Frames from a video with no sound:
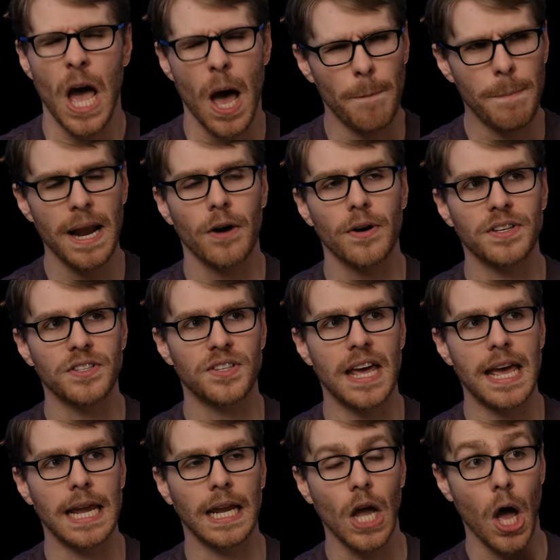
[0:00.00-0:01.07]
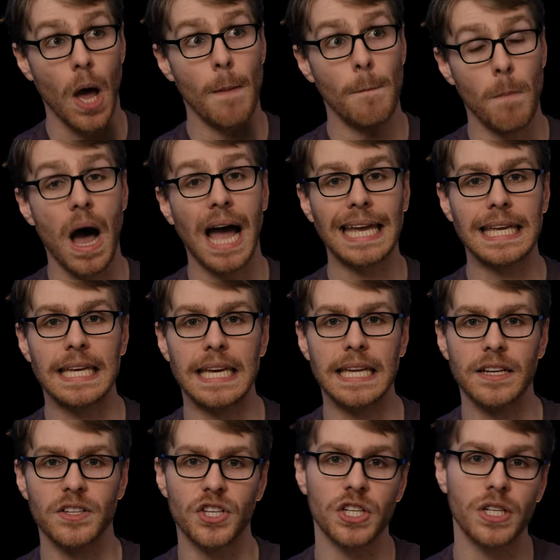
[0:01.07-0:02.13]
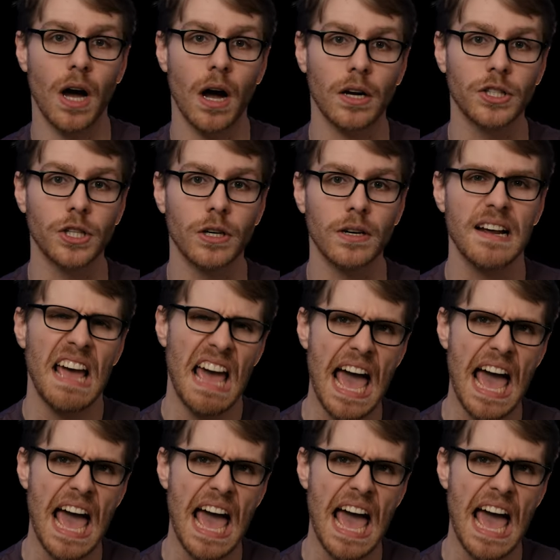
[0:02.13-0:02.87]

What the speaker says: A parent saying, "My kid is a doctor,"